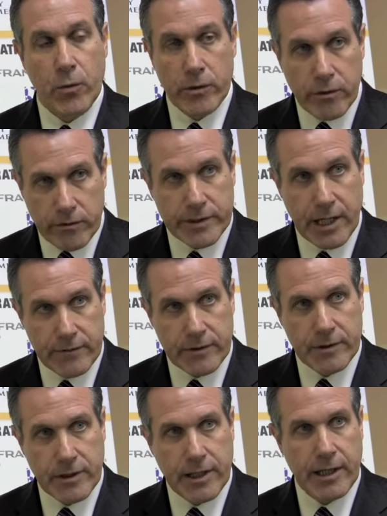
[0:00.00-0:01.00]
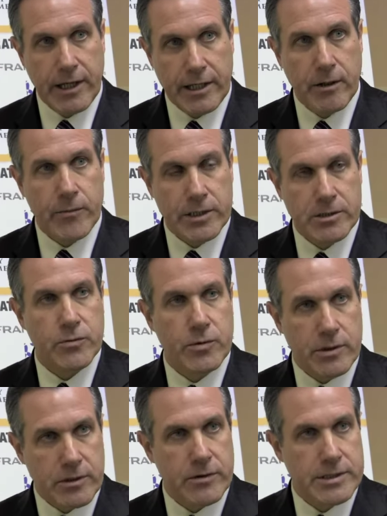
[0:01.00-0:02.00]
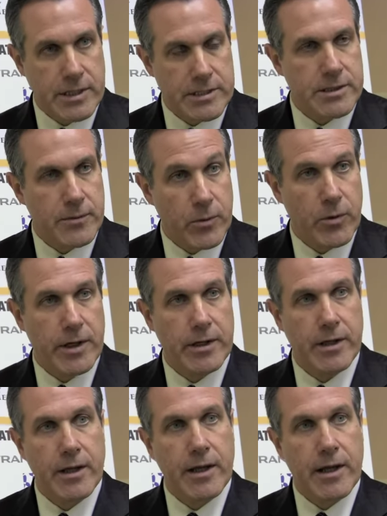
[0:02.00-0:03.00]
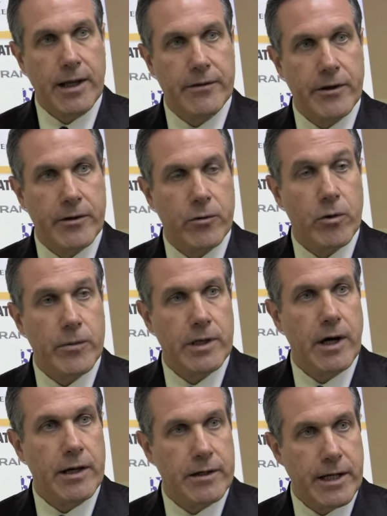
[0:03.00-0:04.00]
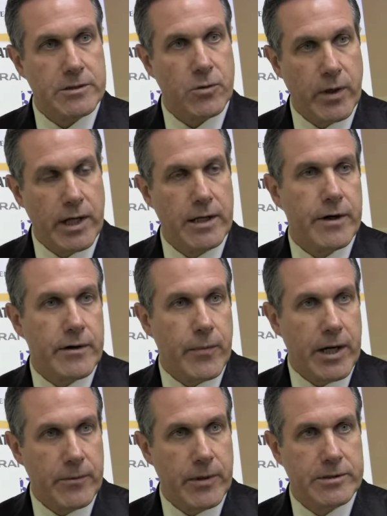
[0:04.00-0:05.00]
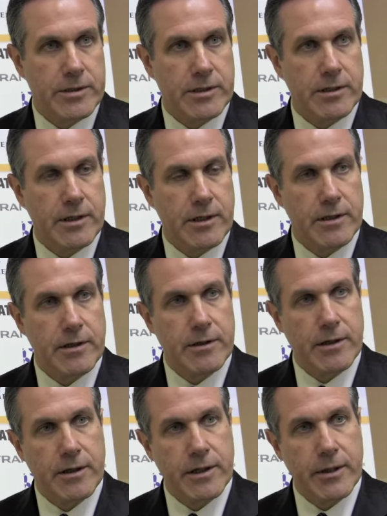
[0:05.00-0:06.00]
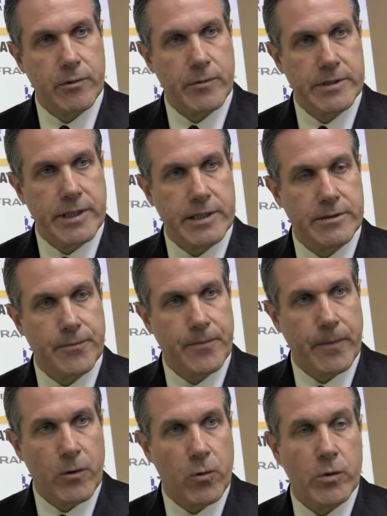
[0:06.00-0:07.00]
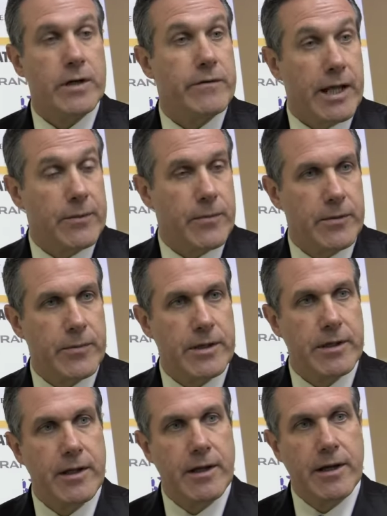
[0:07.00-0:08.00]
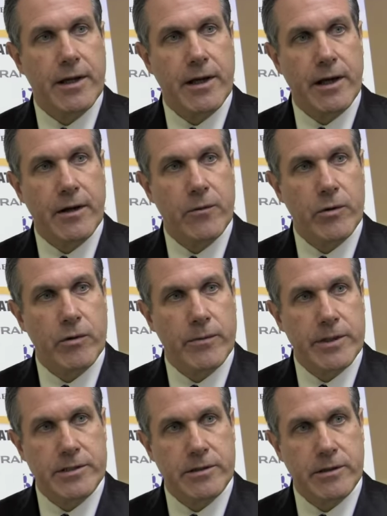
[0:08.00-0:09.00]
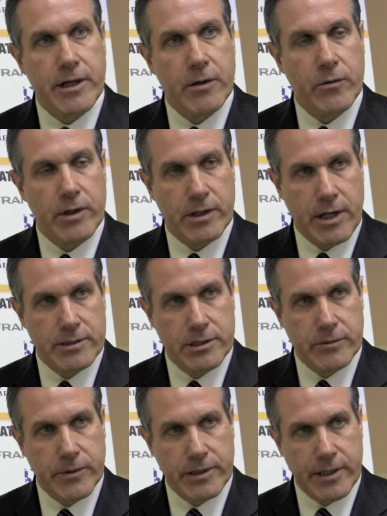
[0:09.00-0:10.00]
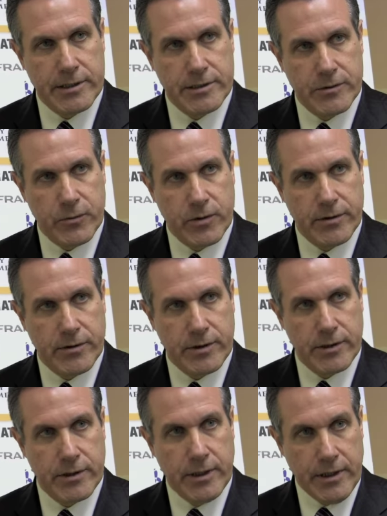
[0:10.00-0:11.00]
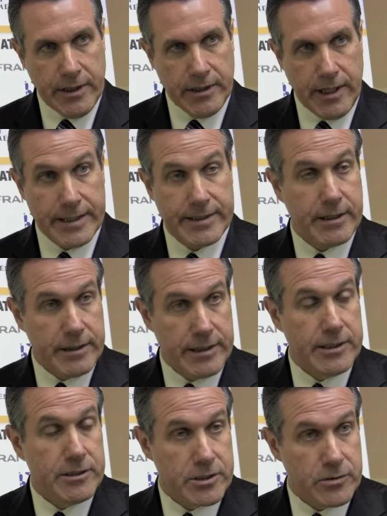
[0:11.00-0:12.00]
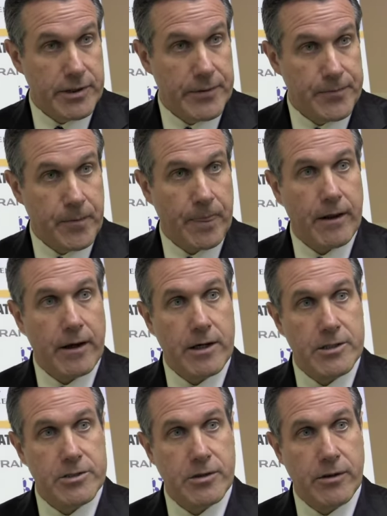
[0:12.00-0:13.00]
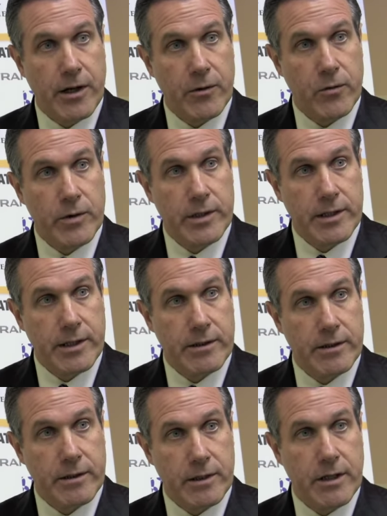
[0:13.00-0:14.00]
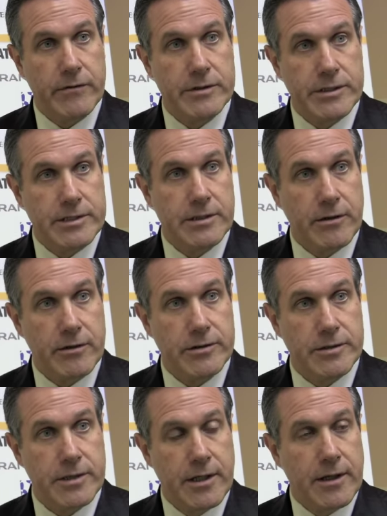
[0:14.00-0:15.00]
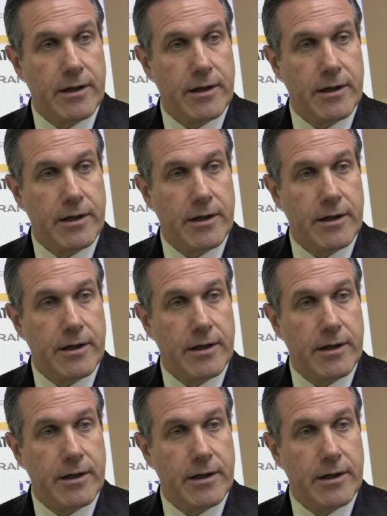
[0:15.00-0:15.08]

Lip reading: we will recover and our budgets will increase at some point, and then there will be a next wave of biometric implementation, whatever that might be. And we want to make sure that we're in constant communication with the identity industry so that we can leverage each other's